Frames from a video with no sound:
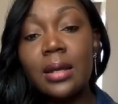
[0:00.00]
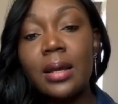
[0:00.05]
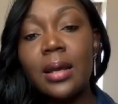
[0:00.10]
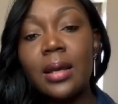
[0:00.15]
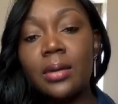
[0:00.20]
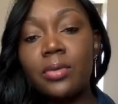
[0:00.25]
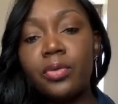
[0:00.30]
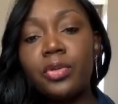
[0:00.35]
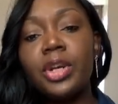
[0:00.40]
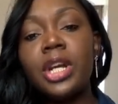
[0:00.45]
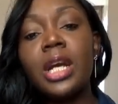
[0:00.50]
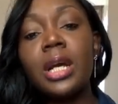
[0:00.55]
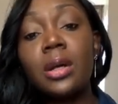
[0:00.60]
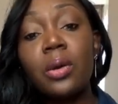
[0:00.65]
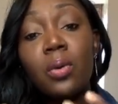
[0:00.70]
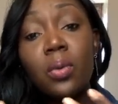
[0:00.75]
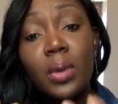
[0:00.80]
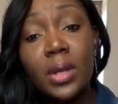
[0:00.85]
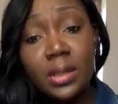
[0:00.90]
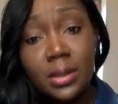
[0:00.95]

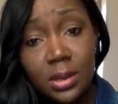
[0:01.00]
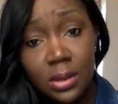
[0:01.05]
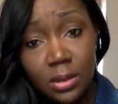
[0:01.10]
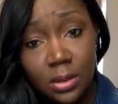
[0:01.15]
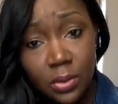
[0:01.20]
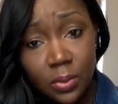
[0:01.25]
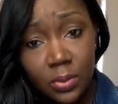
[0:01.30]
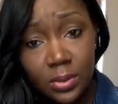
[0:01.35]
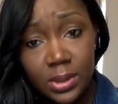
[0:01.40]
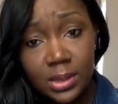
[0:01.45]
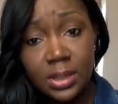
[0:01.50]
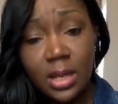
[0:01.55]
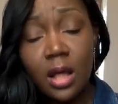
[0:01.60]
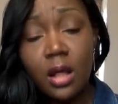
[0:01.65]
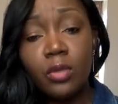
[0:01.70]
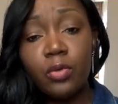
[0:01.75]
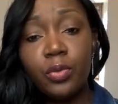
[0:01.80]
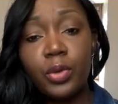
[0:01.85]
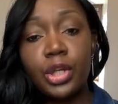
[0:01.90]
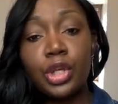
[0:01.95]
reacquainting
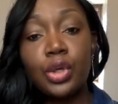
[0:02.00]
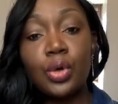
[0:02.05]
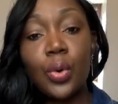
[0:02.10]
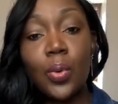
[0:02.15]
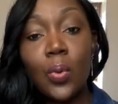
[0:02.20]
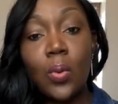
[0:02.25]
yourself with your